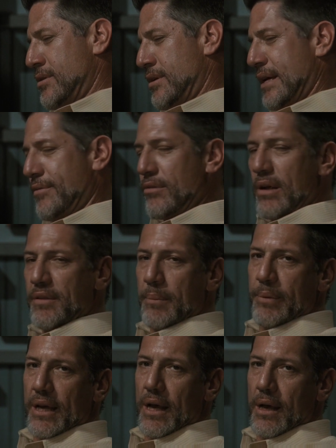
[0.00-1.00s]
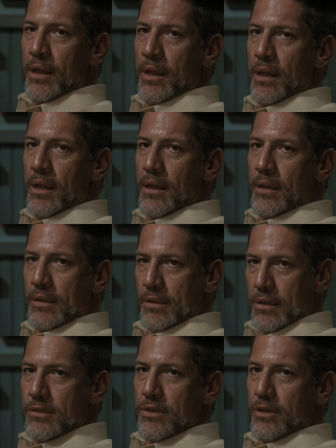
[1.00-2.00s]
You ever run the pickup? And you
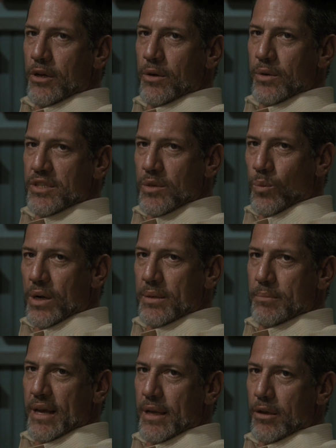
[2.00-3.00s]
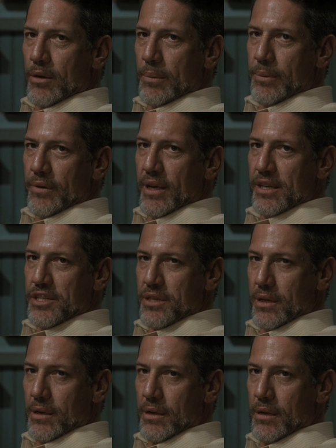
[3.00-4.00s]
also know it's a one man operation.
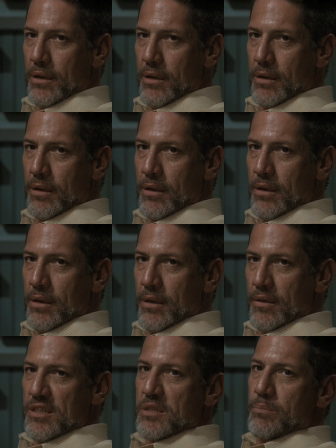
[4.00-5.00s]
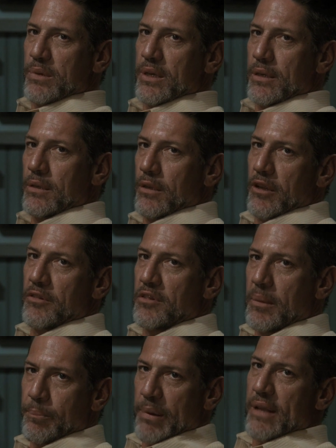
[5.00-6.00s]
This mill
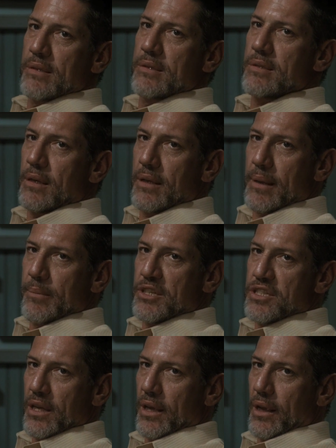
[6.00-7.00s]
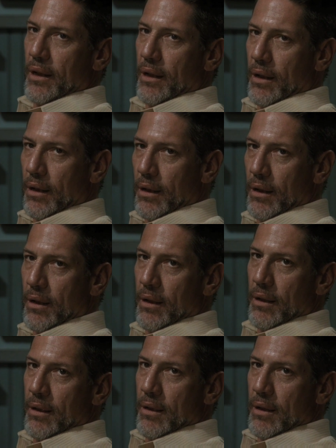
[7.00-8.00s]
depends on that machine.
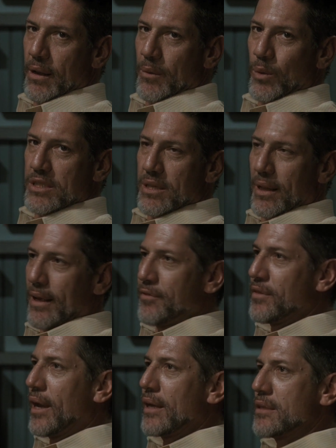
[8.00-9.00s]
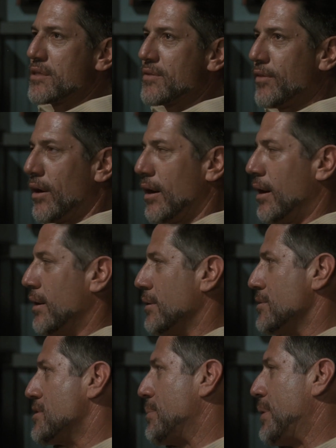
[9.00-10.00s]
And what's left of Gates
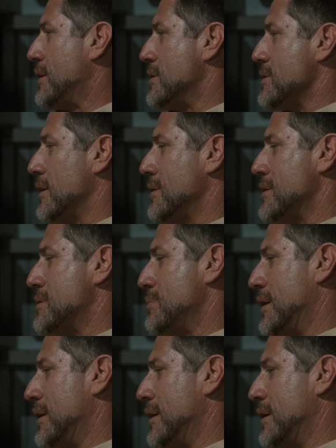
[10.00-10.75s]
Falls depends on this